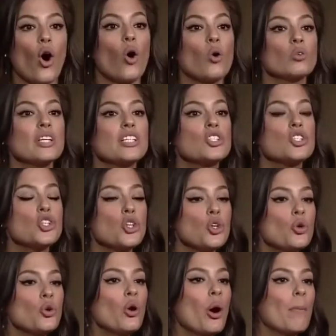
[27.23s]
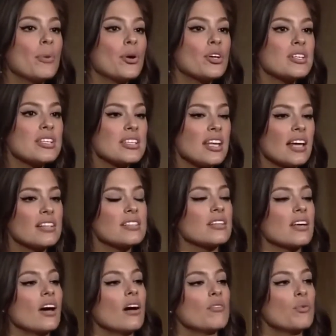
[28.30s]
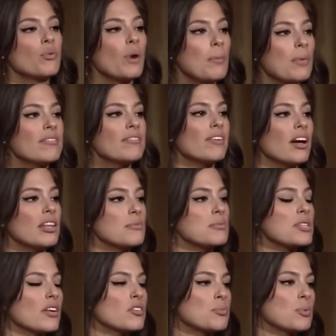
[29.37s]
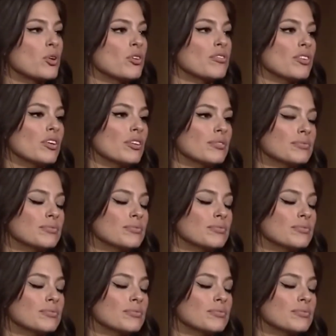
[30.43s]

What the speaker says: Only 2% of women find themselves beautiful.